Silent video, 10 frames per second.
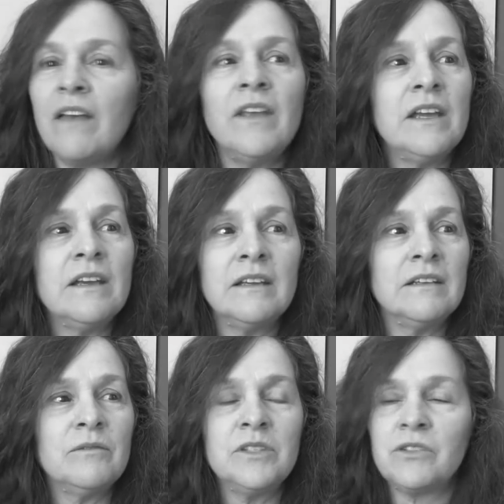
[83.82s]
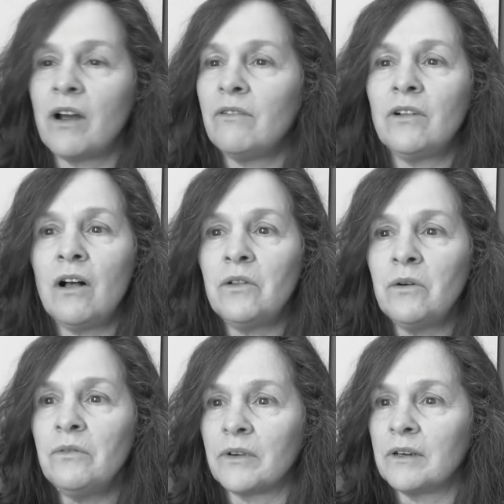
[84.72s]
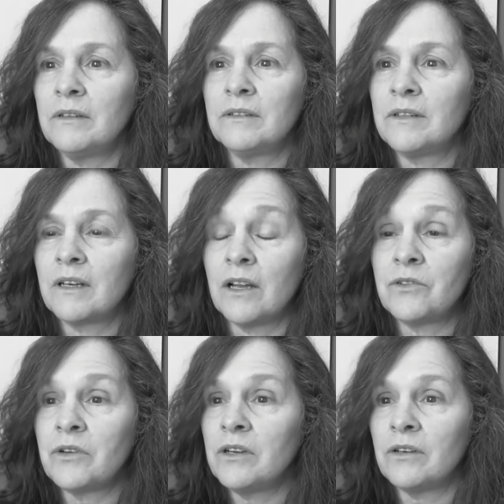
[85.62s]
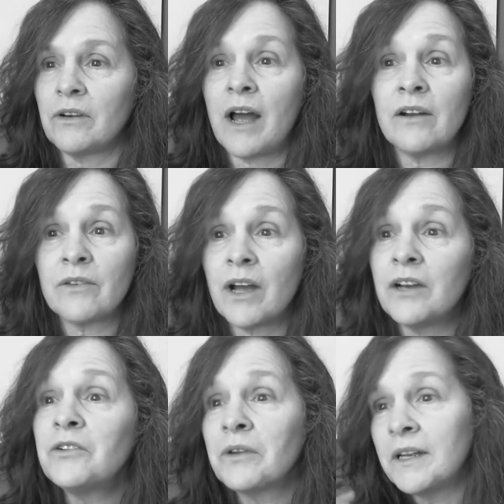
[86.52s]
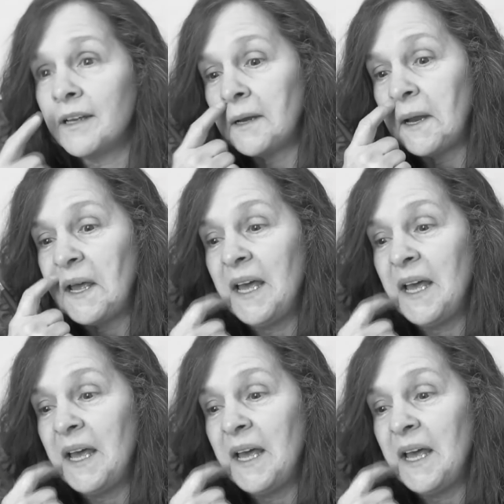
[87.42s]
they would travel all over the country or out of country, and